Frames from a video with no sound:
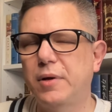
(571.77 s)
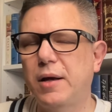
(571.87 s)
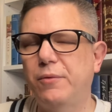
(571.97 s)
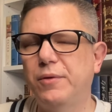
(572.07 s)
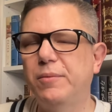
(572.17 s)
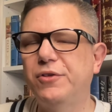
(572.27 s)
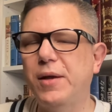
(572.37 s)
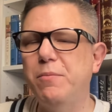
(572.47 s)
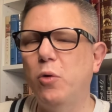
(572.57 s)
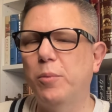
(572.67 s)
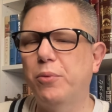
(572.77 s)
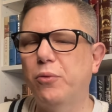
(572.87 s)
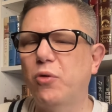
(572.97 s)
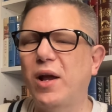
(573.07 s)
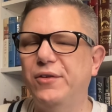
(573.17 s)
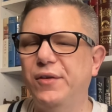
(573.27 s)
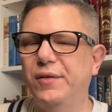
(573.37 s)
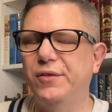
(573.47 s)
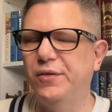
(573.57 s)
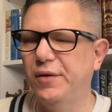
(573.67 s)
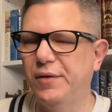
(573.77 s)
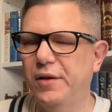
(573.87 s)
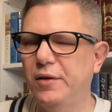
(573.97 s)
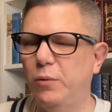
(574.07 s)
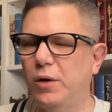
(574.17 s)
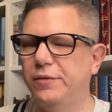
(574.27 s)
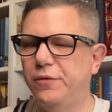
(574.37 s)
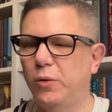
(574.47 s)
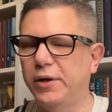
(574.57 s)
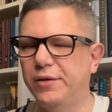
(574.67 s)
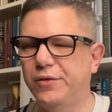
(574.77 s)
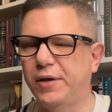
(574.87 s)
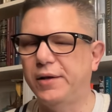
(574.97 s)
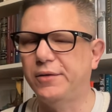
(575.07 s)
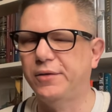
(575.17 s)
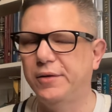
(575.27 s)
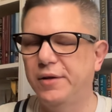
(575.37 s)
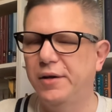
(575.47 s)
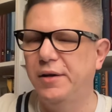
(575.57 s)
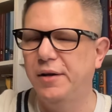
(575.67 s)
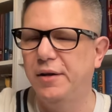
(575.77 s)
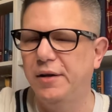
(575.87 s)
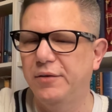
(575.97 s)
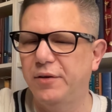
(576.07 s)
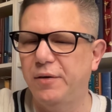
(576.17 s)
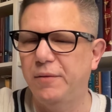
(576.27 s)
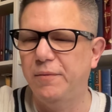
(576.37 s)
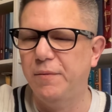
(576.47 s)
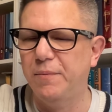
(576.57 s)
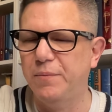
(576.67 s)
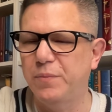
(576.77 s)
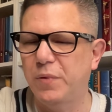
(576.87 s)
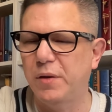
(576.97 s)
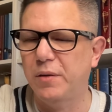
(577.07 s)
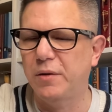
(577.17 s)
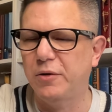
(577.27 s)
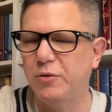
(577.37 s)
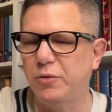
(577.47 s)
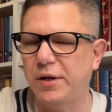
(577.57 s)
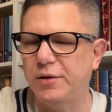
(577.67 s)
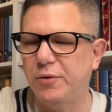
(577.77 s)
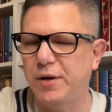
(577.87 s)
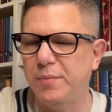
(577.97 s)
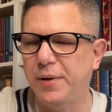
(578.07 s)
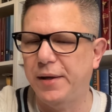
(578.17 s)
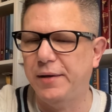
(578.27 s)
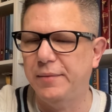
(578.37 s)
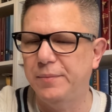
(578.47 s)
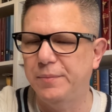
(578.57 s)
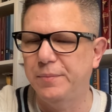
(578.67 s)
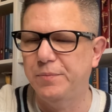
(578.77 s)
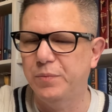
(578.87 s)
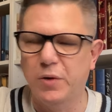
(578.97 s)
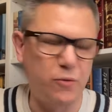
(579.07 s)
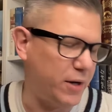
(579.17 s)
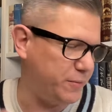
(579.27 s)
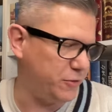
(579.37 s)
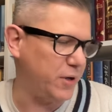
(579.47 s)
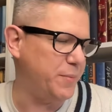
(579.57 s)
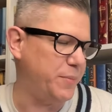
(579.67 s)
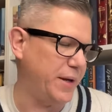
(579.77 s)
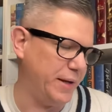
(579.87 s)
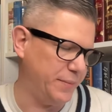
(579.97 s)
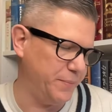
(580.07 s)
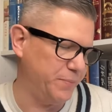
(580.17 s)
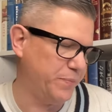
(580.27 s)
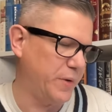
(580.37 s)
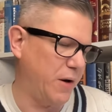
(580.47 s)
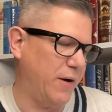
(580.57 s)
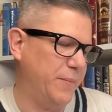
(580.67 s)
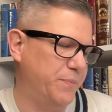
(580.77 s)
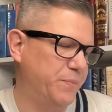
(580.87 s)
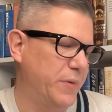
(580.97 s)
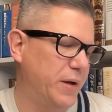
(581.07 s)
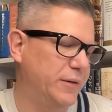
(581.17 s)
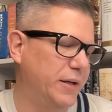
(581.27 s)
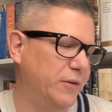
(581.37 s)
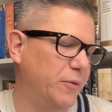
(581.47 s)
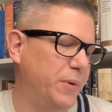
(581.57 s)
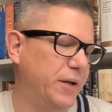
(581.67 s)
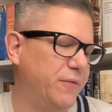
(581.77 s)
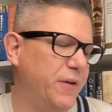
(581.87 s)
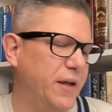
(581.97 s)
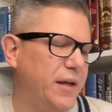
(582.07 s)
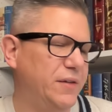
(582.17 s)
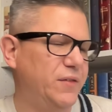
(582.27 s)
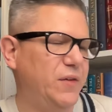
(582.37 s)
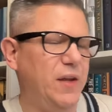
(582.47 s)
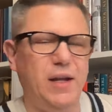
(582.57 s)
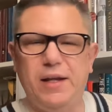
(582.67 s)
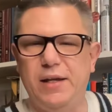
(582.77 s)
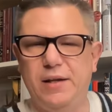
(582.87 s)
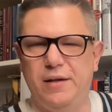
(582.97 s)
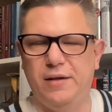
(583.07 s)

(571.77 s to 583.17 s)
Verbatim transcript: I would say more presence than the 146. So, great pen. Great pen. All right. I need a little bit of tea.